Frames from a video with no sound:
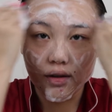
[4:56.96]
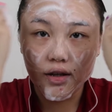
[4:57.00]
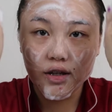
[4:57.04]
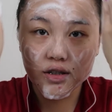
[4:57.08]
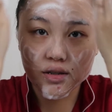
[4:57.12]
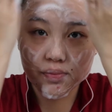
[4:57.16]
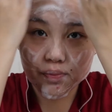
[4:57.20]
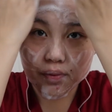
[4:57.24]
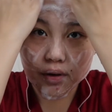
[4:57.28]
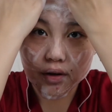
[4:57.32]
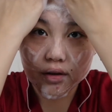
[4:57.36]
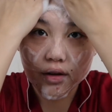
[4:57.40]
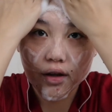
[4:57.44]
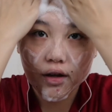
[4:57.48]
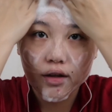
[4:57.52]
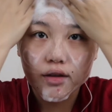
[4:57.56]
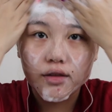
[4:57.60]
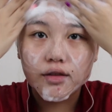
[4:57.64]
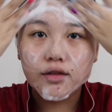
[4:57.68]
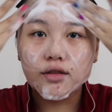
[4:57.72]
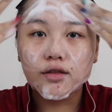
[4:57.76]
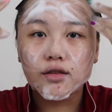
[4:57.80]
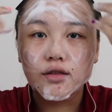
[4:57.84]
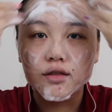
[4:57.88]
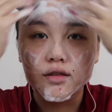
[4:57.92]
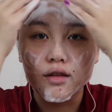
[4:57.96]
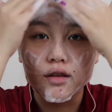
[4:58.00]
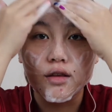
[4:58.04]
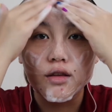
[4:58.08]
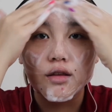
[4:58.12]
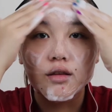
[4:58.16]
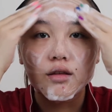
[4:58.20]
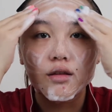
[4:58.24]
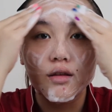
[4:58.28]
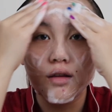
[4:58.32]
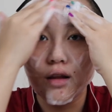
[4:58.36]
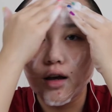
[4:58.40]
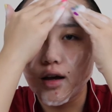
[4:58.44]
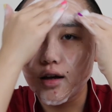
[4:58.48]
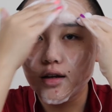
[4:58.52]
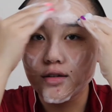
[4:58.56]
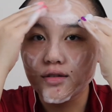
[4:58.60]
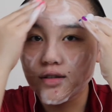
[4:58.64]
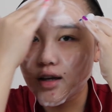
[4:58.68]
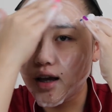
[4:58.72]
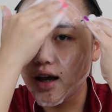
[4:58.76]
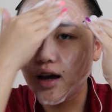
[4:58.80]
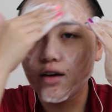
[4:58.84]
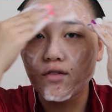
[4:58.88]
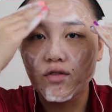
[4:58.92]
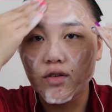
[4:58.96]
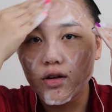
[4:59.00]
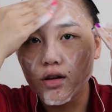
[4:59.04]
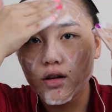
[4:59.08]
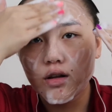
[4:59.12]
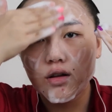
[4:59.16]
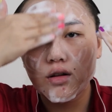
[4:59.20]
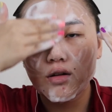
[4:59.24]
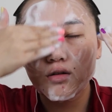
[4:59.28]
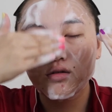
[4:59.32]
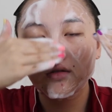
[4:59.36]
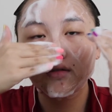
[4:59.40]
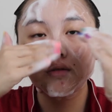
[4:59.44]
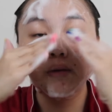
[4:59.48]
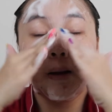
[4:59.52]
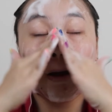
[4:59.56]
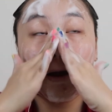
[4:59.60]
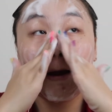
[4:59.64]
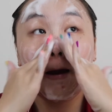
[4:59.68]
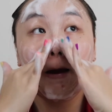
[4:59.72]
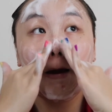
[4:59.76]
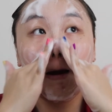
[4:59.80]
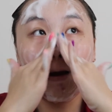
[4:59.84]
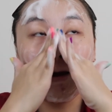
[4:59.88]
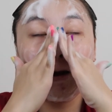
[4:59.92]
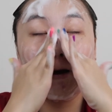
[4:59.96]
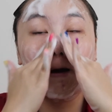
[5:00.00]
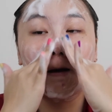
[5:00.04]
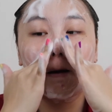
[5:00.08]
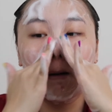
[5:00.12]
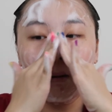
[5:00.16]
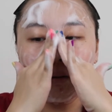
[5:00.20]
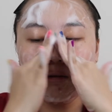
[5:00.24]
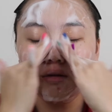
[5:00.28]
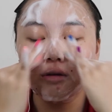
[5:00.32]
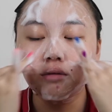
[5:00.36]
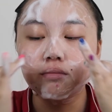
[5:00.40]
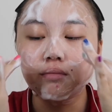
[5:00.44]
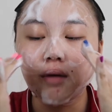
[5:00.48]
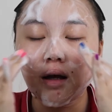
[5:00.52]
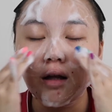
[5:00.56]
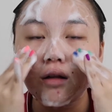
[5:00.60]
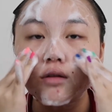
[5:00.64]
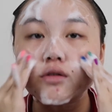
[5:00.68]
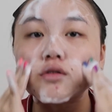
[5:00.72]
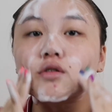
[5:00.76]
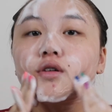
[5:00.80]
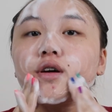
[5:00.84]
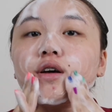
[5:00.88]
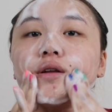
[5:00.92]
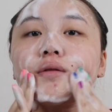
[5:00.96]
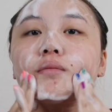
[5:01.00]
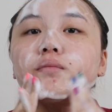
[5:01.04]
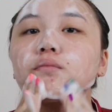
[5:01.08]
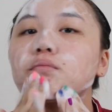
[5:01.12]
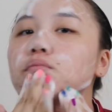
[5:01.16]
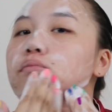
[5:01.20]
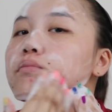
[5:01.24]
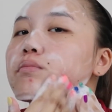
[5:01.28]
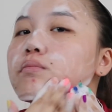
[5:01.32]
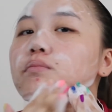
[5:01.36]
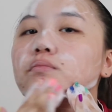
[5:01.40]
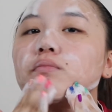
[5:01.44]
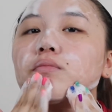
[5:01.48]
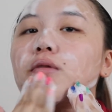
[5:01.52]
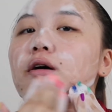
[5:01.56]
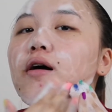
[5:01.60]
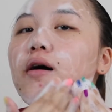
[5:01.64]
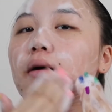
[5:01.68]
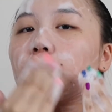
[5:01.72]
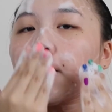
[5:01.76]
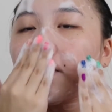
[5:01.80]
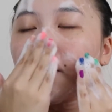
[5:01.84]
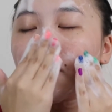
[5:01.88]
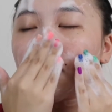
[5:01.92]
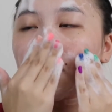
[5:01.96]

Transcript: This product does have a little smell to it, but